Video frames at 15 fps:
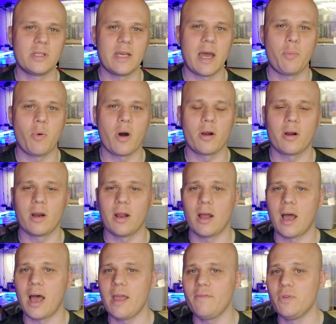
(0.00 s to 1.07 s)
tap water.
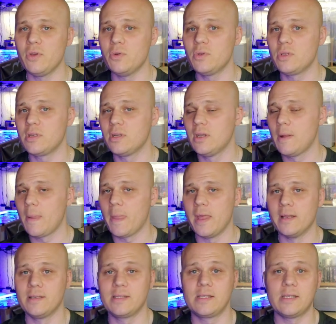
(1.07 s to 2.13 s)
I've used
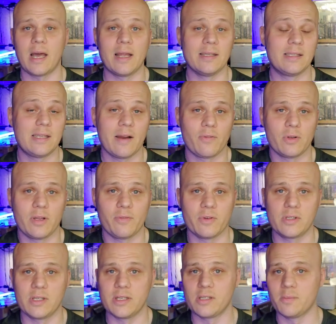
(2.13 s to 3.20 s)
it's on several different
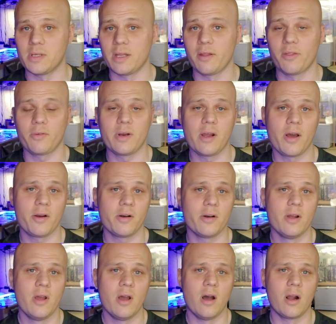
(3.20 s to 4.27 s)
systems, on the
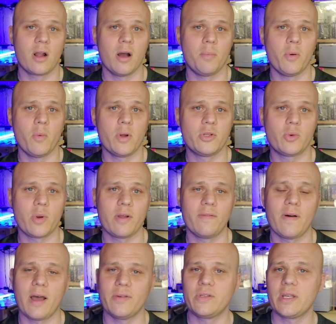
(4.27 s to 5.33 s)
300, a couple
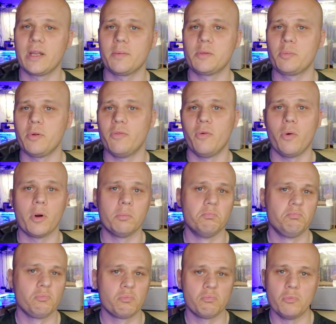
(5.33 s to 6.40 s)
125 setups before,
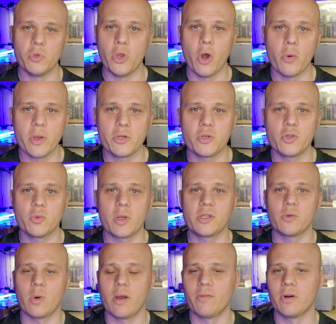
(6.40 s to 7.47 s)
no issues
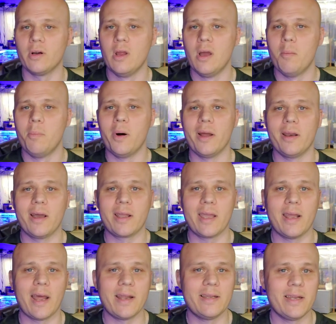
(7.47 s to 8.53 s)
whatsoever. But
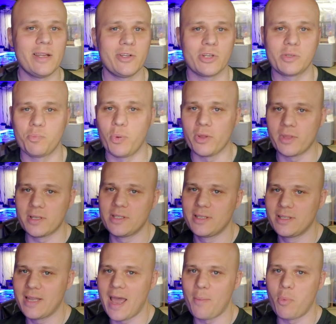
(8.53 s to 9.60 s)
again, I didn't just put the
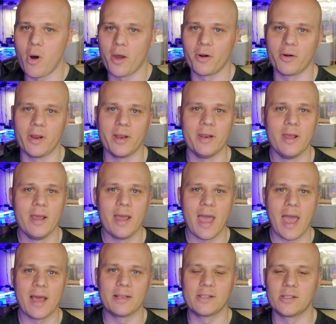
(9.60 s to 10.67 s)
tap water in,
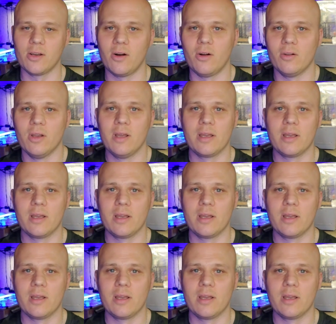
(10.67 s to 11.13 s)
add salt,